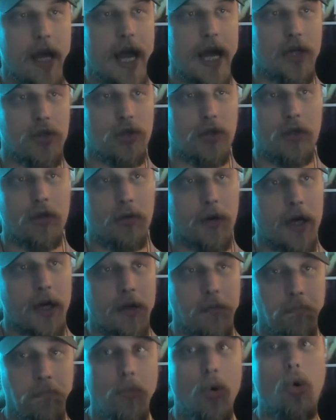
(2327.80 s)
actually
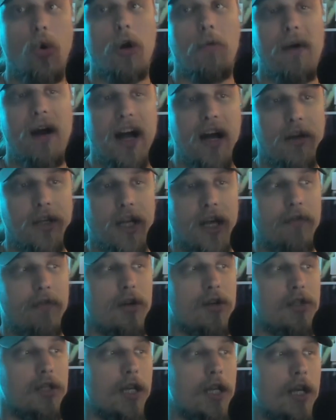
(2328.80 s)
created more
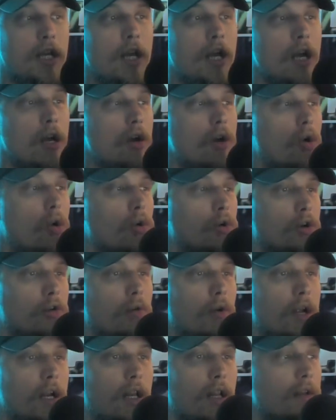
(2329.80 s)
biodiversity or
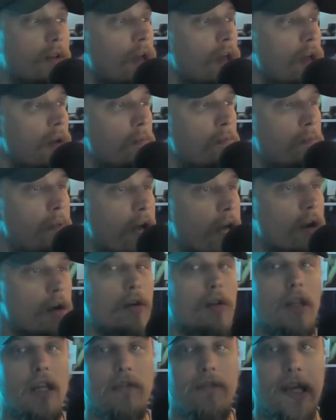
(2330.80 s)
created better
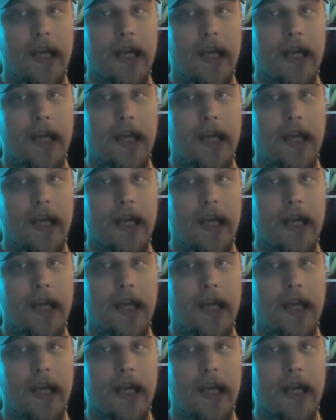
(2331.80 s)
living